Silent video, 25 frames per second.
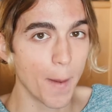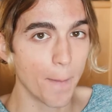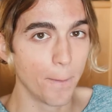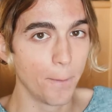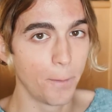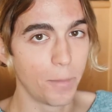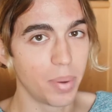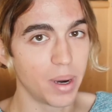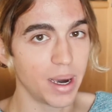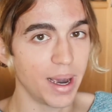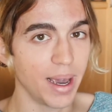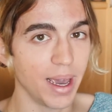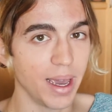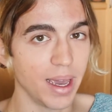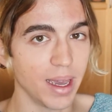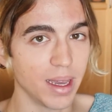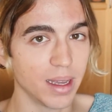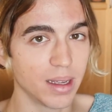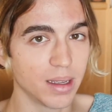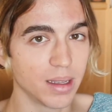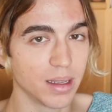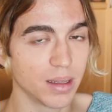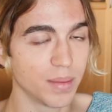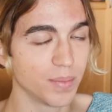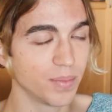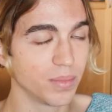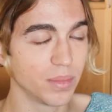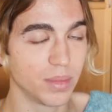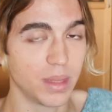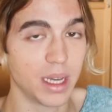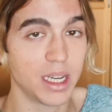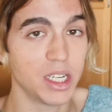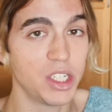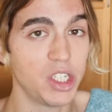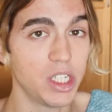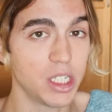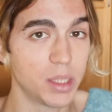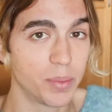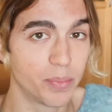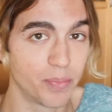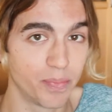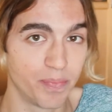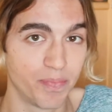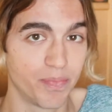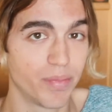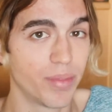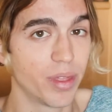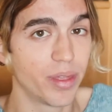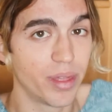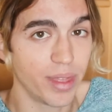But that's just
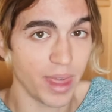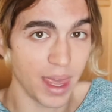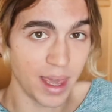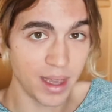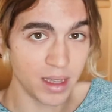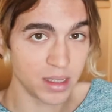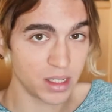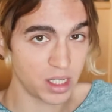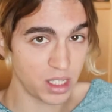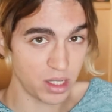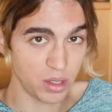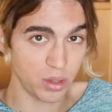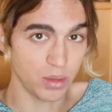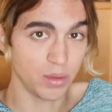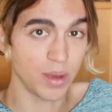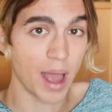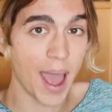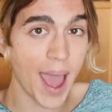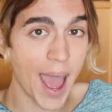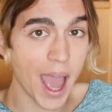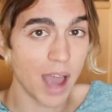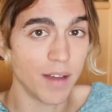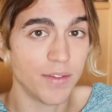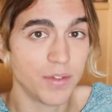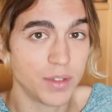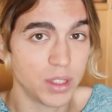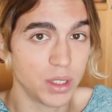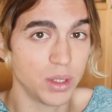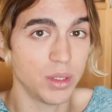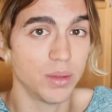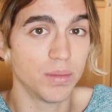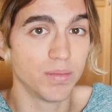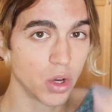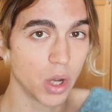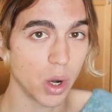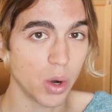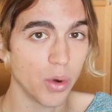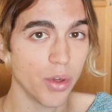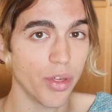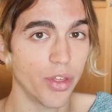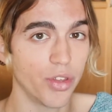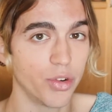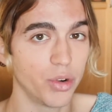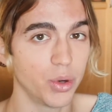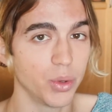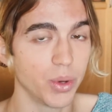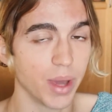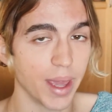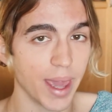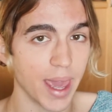things you have to go
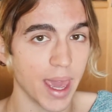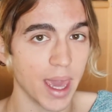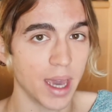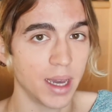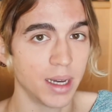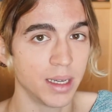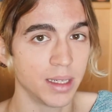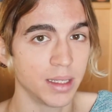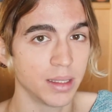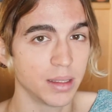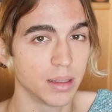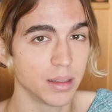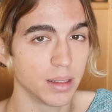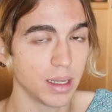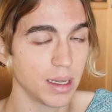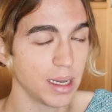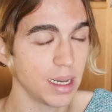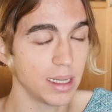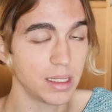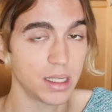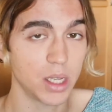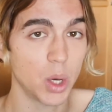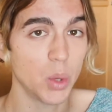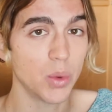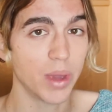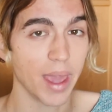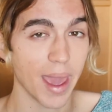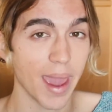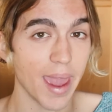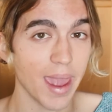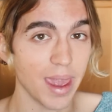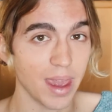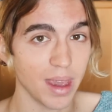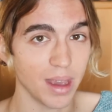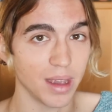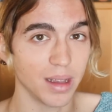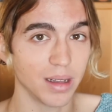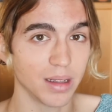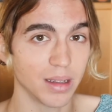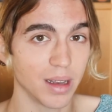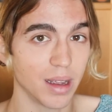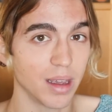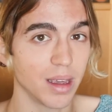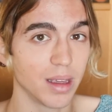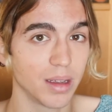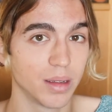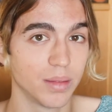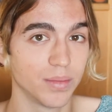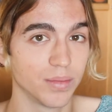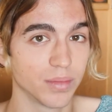through, and it's okay.
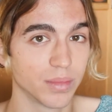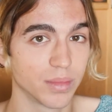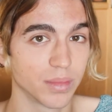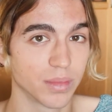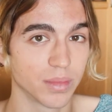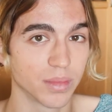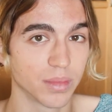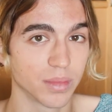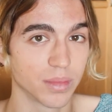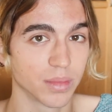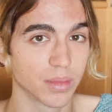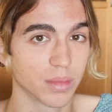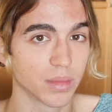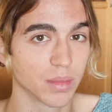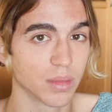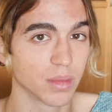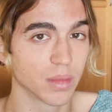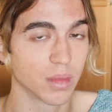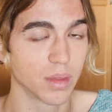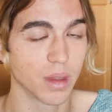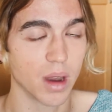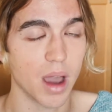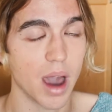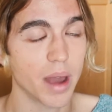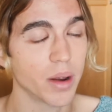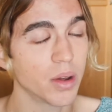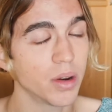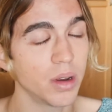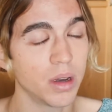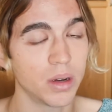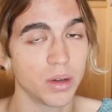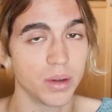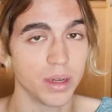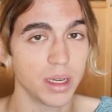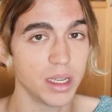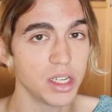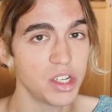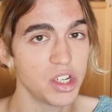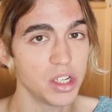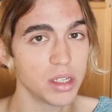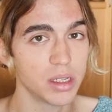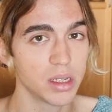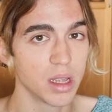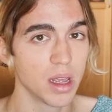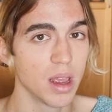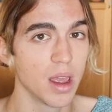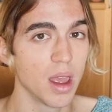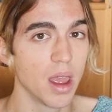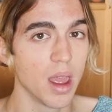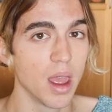Like, I don't know, it's
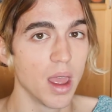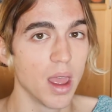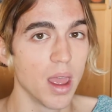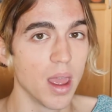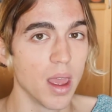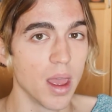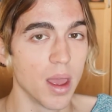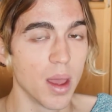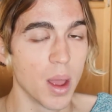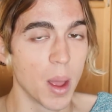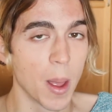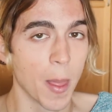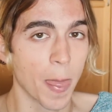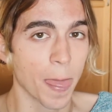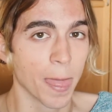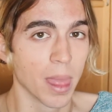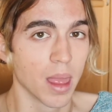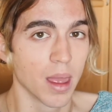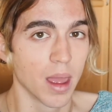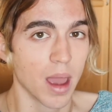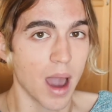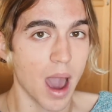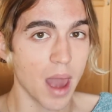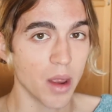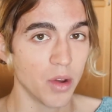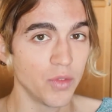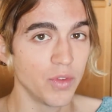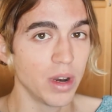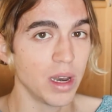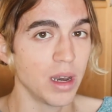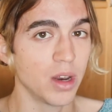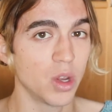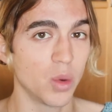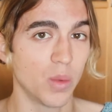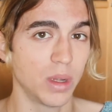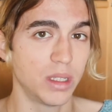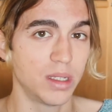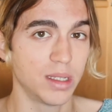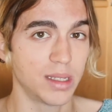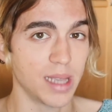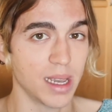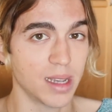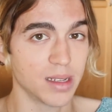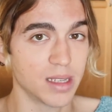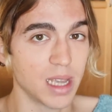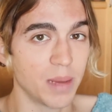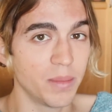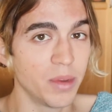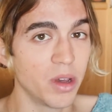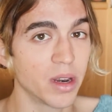just, I don't really know what to say,
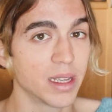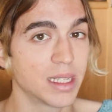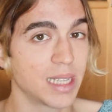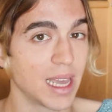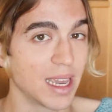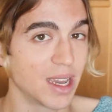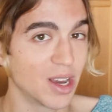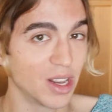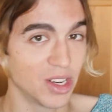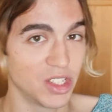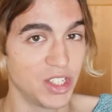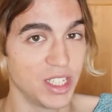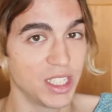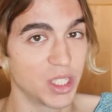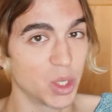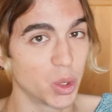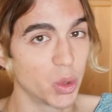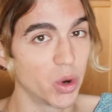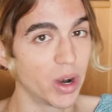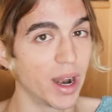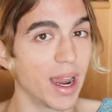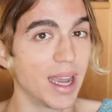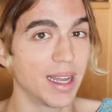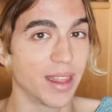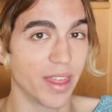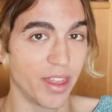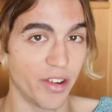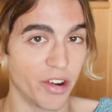because I'm not a psychologist or a